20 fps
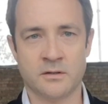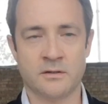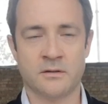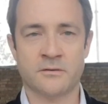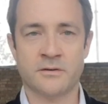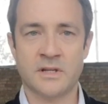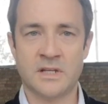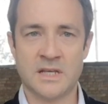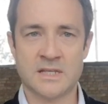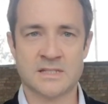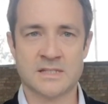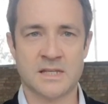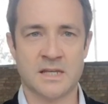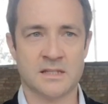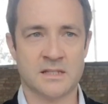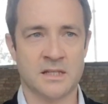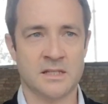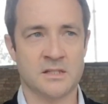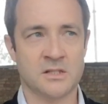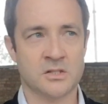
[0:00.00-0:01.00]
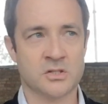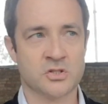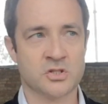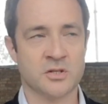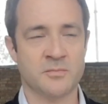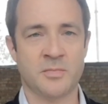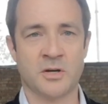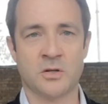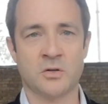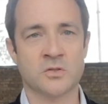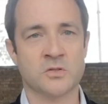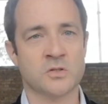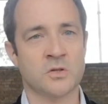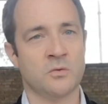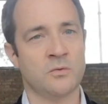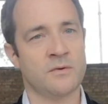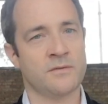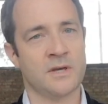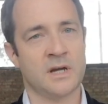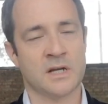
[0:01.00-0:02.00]
real estate industry, but also
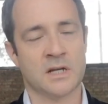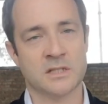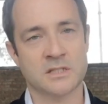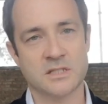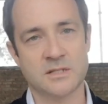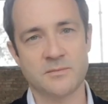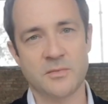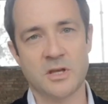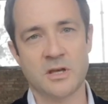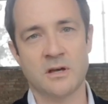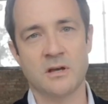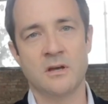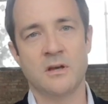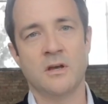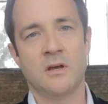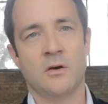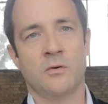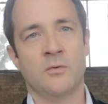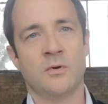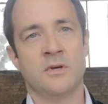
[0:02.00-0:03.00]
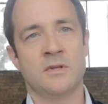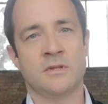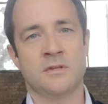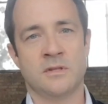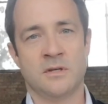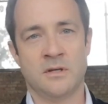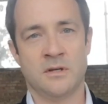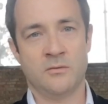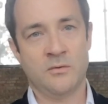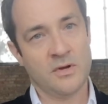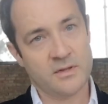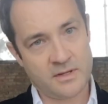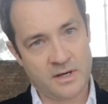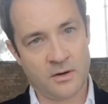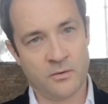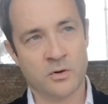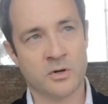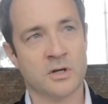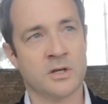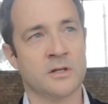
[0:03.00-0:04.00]
with academia, with
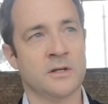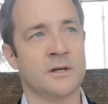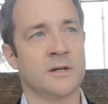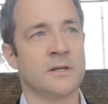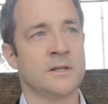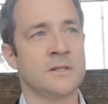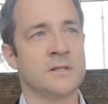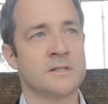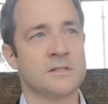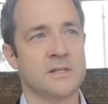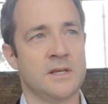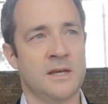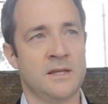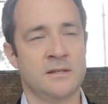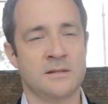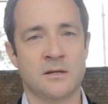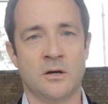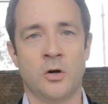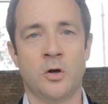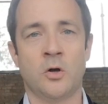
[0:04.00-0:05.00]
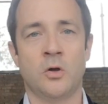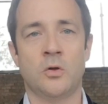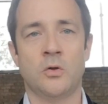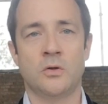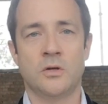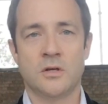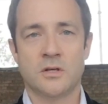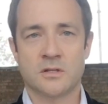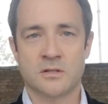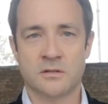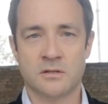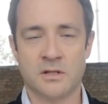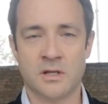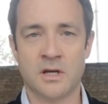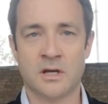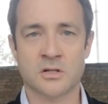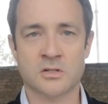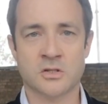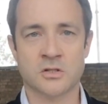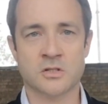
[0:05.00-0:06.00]
our clients, and the whole
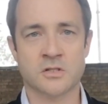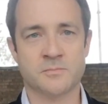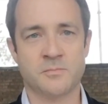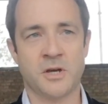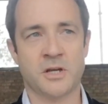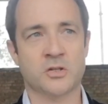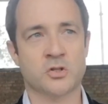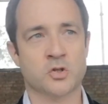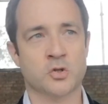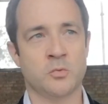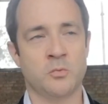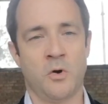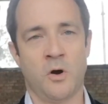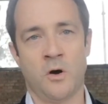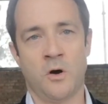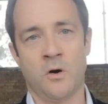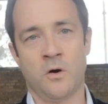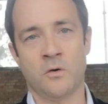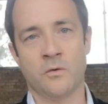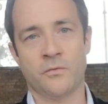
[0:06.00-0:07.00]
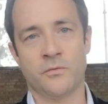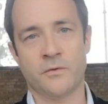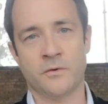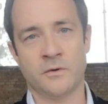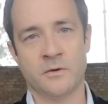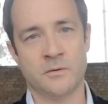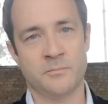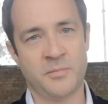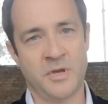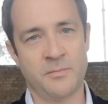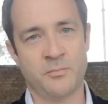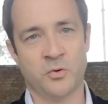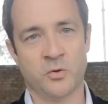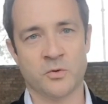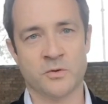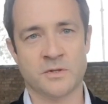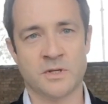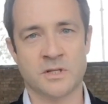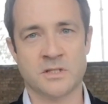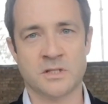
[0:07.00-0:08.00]
larger spectrum of people
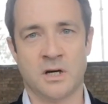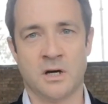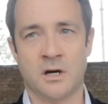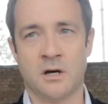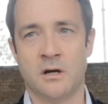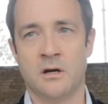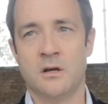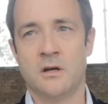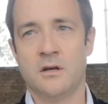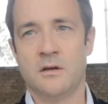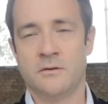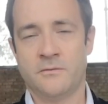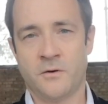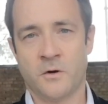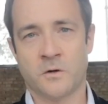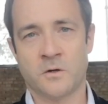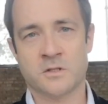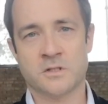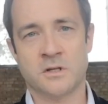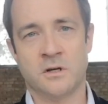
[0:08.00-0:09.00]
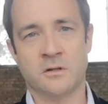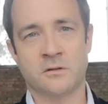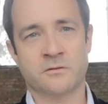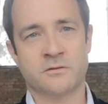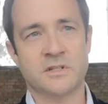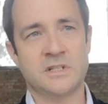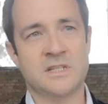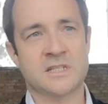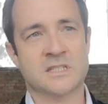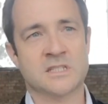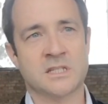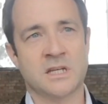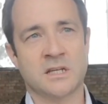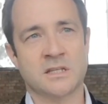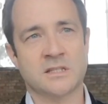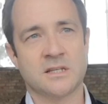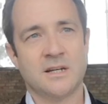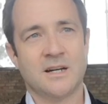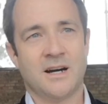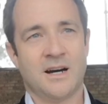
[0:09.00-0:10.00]
that are focused on real estate.
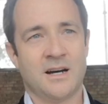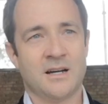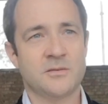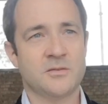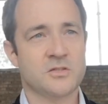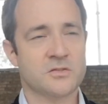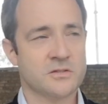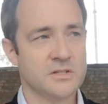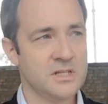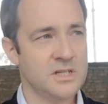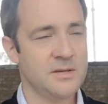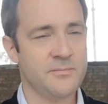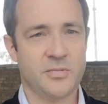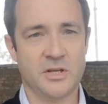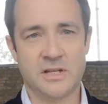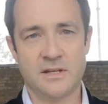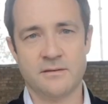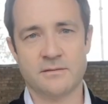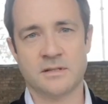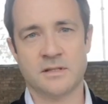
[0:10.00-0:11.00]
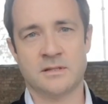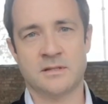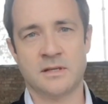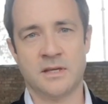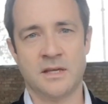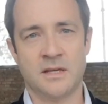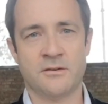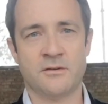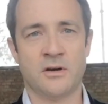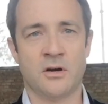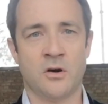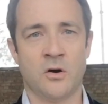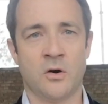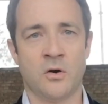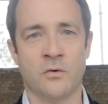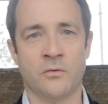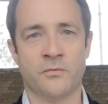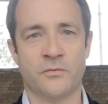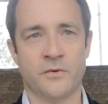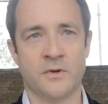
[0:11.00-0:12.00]
I really believe that the era of